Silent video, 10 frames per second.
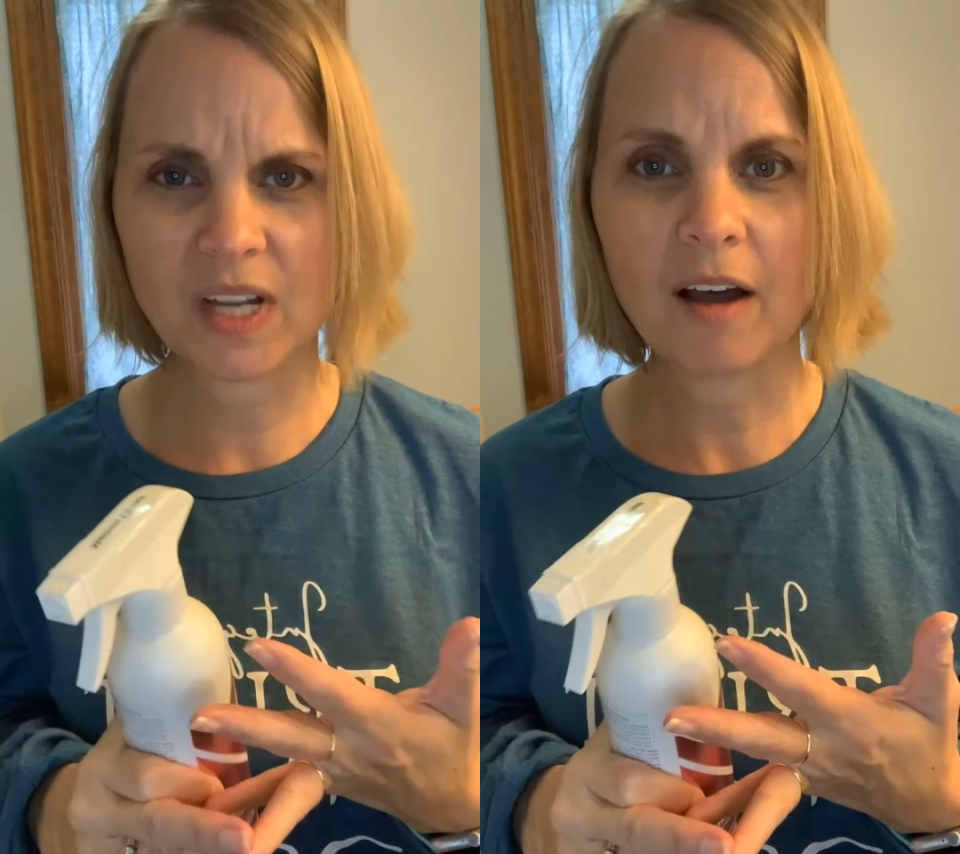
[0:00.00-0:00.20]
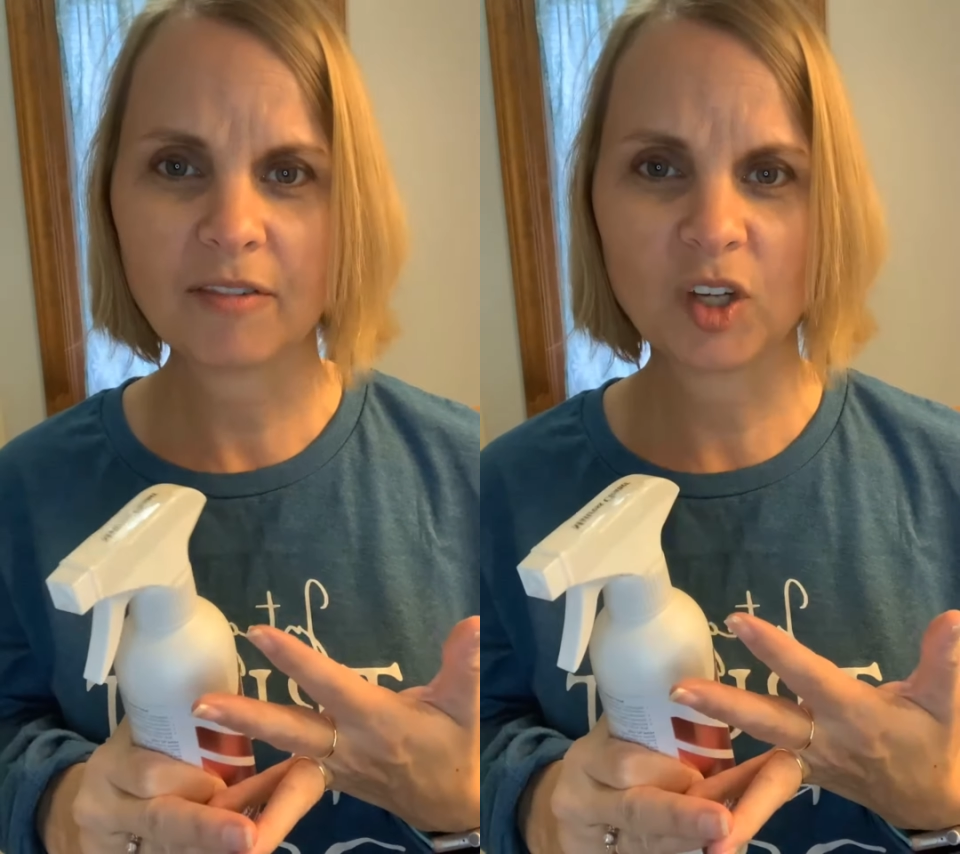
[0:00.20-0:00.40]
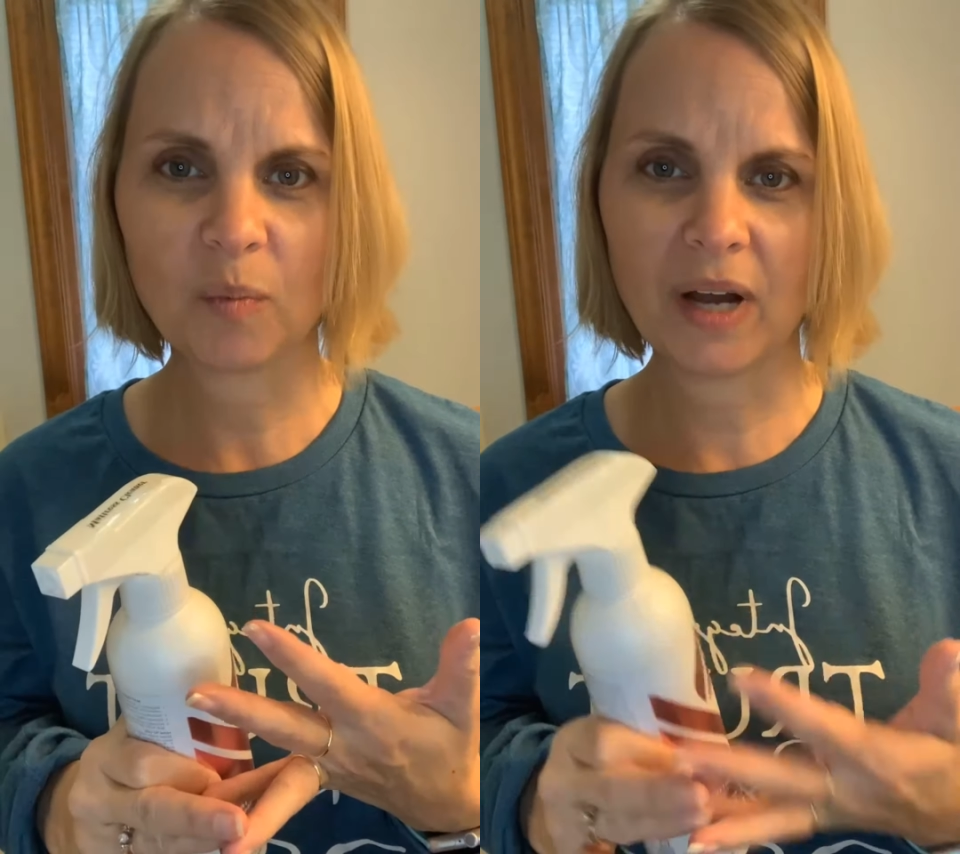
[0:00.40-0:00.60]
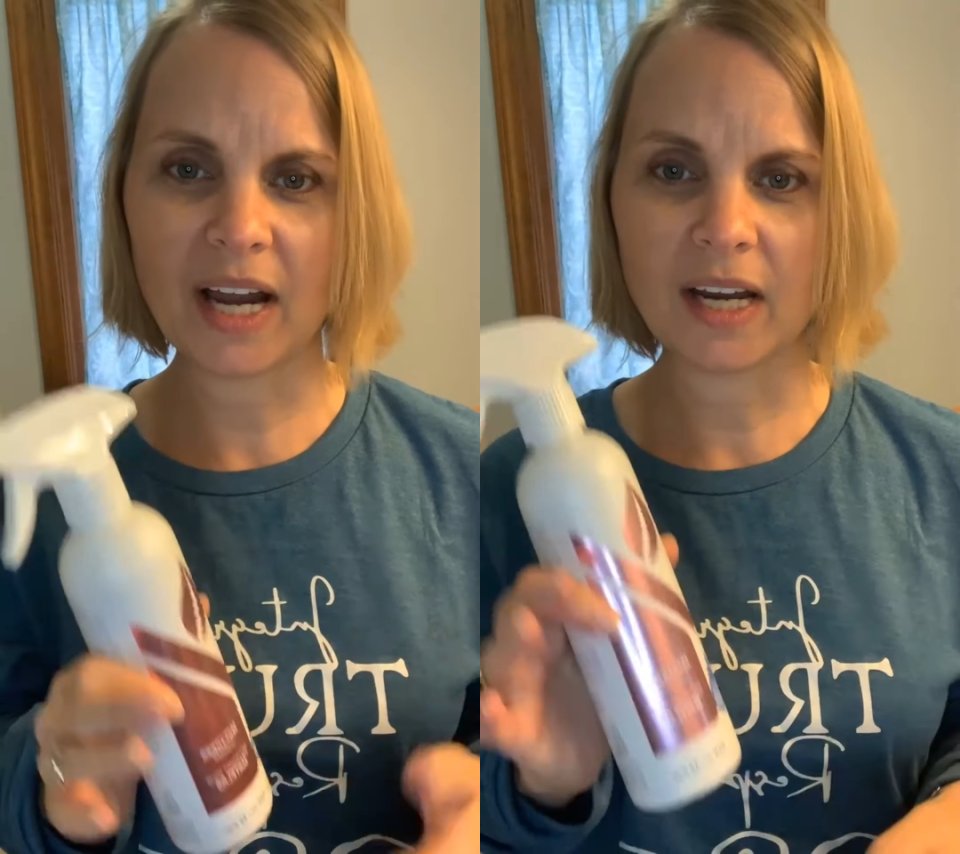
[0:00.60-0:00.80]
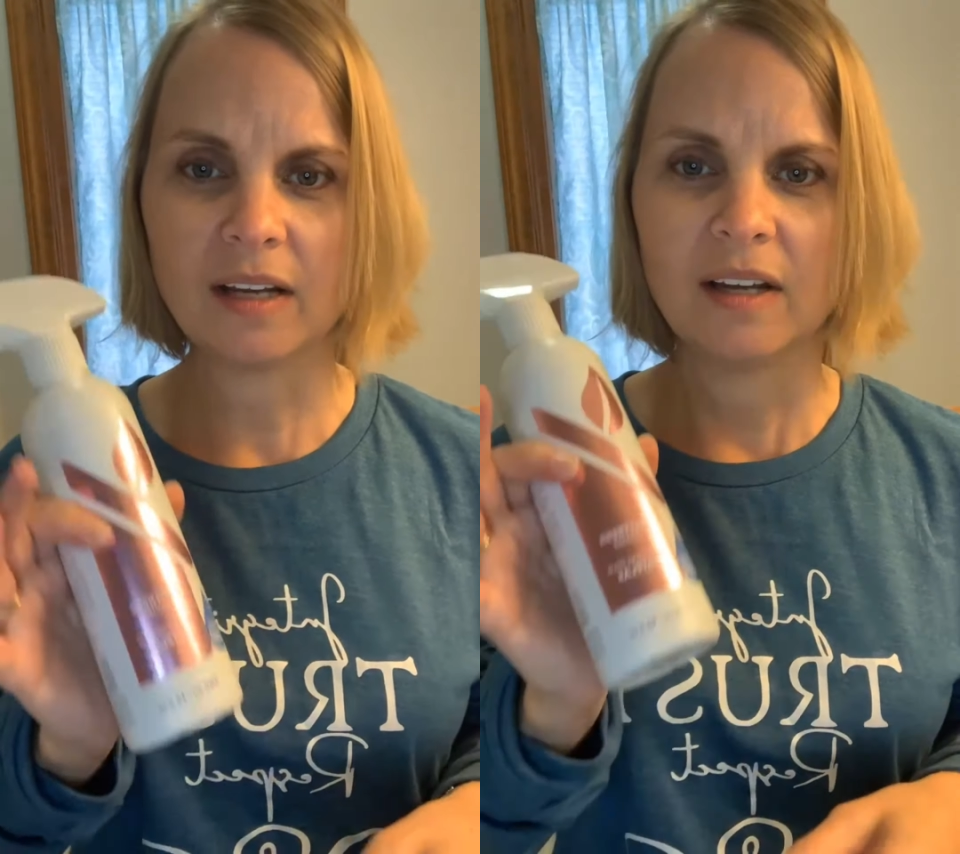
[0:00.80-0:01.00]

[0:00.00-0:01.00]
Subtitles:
off of your body.